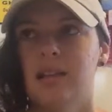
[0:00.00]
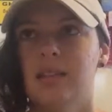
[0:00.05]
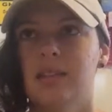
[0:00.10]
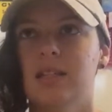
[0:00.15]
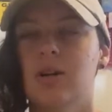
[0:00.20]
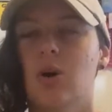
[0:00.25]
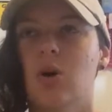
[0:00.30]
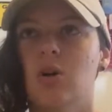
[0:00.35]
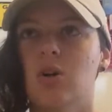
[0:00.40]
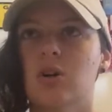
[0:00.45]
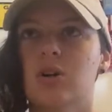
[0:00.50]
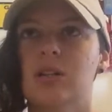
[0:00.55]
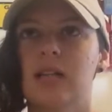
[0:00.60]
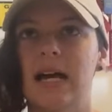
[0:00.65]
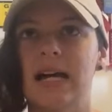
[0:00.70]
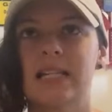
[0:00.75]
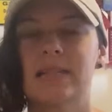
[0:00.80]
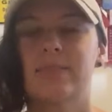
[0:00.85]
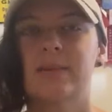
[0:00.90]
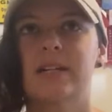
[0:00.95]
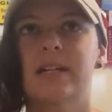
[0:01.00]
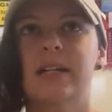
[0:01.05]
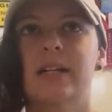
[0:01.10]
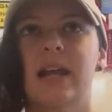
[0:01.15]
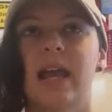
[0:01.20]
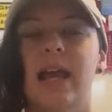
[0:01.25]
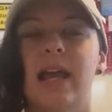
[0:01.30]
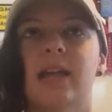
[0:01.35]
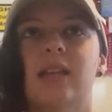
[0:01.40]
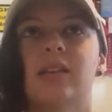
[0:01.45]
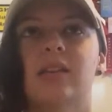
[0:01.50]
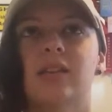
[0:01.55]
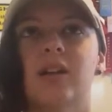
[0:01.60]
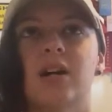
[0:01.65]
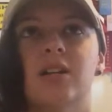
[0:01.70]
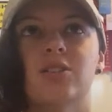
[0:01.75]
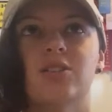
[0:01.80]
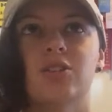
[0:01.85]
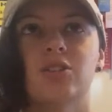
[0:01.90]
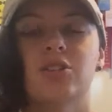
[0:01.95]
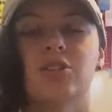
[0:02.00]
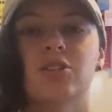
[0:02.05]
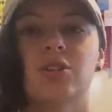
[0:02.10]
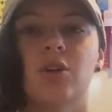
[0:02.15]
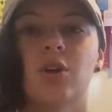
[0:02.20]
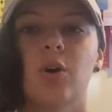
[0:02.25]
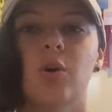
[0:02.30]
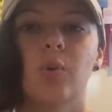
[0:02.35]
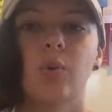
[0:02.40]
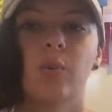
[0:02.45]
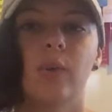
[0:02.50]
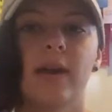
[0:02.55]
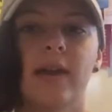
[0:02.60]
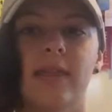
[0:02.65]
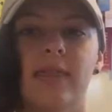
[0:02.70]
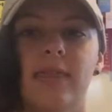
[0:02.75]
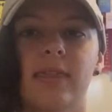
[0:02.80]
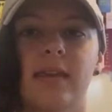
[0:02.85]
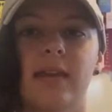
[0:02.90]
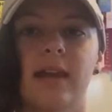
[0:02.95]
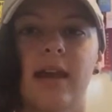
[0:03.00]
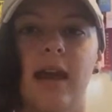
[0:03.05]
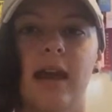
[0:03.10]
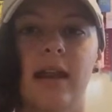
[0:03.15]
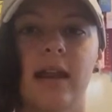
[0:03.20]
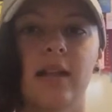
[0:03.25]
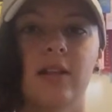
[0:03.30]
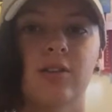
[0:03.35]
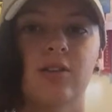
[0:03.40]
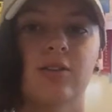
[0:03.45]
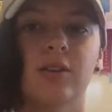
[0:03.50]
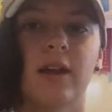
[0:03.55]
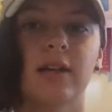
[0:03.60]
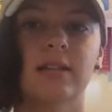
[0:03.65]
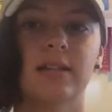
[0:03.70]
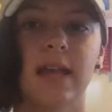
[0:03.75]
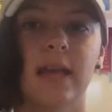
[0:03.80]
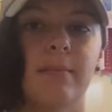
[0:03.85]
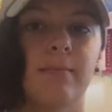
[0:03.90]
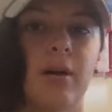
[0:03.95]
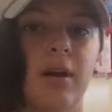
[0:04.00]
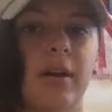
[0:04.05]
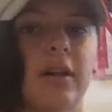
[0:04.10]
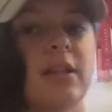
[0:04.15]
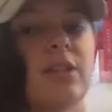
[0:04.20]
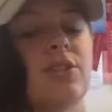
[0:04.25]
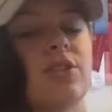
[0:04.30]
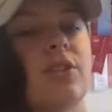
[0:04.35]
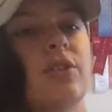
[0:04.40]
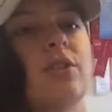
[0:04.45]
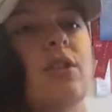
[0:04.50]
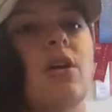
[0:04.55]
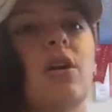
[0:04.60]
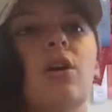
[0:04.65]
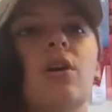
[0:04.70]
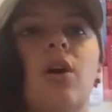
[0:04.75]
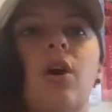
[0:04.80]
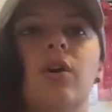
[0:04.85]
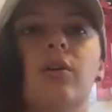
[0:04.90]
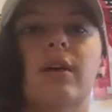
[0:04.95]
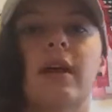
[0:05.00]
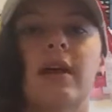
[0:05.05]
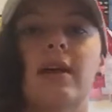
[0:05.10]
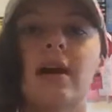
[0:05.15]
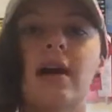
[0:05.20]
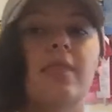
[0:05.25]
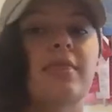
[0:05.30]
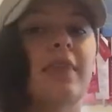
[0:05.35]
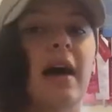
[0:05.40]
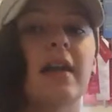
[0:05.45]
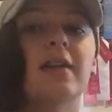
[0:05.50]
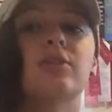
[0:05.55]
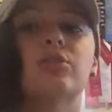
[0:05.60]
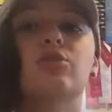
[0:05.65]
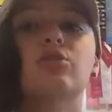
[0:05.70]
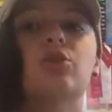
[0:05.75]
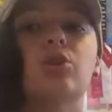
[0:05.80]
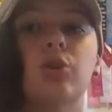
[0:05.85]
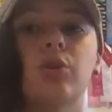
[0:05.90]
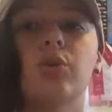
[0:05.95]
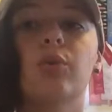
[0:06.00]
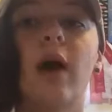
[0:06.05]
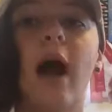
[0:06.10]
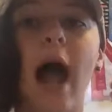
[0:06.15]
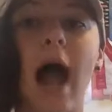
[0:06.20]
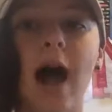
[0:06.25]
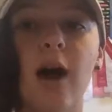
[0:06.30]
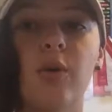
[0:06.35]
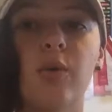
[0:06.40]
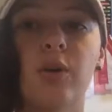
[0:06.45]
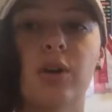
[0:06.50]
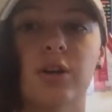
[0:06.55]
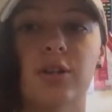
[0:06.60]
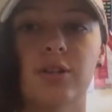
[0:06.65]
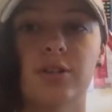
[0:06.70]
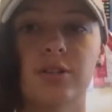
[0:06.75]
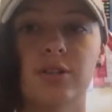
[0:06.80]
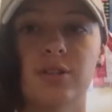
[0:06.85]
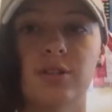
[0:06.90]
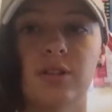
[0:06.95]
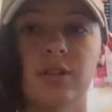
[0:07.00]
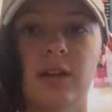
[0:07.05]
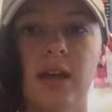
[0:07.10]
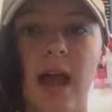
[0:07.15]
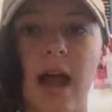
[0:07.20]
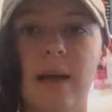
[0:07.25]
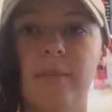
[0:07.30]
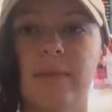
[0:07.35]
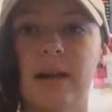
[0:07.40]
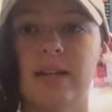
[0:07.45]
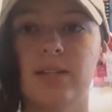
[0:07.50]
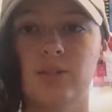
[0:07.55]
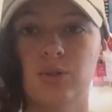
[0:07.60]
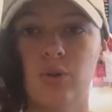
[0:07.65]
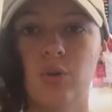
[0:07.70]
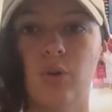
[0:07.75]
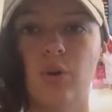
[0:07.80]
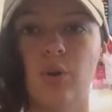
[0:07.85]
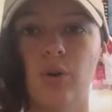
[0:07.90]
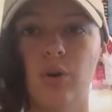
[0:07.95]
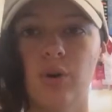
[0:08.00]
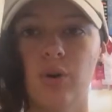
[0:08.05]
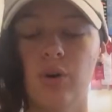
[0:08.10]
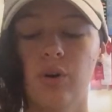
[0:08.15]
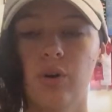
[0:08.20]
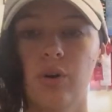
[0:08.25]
The whole class period and lunch with an incorrect tampon insert. Okay, that is 2 hours at my school.